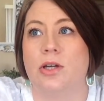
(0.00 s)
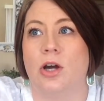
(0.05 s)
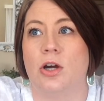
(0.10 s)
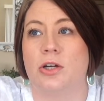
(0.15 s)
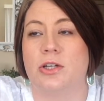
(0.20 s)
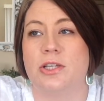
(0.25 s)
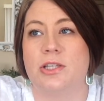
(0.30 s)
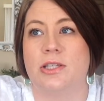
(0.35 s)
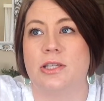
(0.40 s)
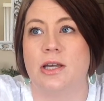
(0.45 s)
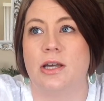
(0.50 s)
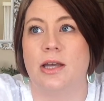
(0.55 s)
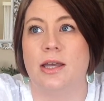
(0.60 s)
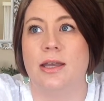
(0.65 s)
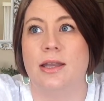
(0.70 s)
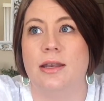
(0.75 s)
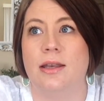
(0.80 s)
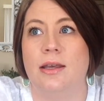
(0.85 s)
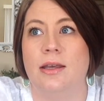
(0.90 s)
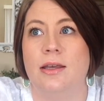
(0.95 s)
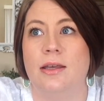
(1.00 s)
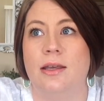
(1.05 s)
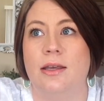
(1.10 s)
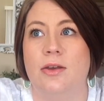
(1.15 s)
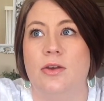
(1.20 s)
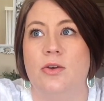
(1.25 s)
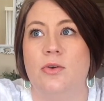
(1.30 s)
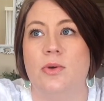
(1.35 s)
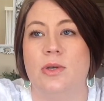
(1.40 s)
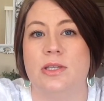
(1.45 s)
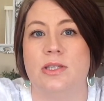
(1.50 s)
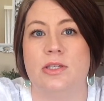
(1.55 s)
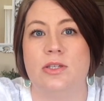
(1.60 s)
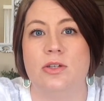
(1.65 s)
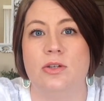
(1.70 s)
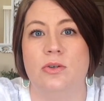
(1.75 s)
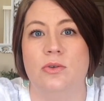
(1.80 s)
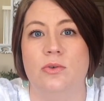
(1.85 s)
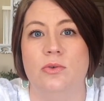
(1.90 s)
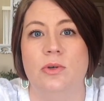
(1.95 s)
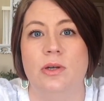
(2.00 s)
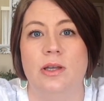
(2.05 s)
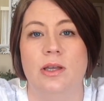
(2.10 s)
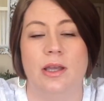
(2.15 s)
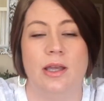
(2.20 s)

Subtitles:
our son, who is 2.